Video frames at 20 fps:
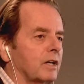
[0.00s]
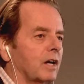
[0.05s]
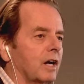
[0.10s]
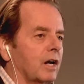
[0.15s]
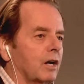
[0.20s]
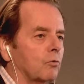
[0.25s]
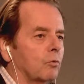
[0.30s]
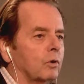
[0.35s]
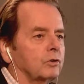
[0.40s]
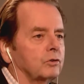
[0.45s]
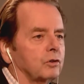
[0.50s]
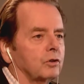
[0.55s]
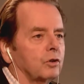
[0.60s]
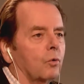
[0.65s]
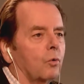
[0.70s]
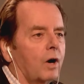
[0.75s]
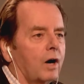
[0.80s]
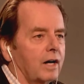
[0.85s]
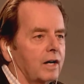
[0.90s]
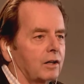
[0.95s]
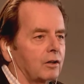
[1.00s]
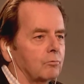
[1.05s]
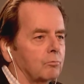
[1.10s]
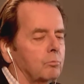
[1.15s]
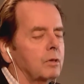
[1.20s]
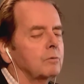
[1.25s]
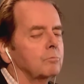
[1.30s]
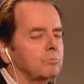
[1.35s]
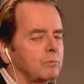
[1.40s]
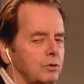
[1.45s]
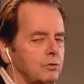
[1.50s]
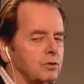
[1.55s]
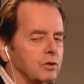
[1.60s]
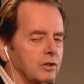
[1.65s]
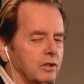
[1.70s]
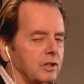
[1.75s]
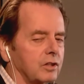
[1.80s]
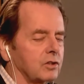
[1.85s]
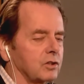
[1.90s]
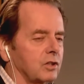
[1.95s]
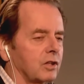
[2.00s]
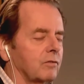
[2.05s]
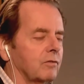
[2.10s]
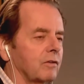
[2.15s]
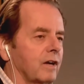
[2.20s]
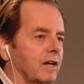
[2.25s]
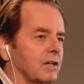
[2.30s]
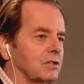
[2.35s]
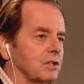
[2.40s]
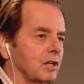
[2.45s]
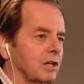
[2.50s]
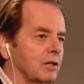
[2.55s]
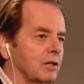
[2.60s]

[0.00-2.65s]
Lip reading: once in a while, but mostly it said Fast Times.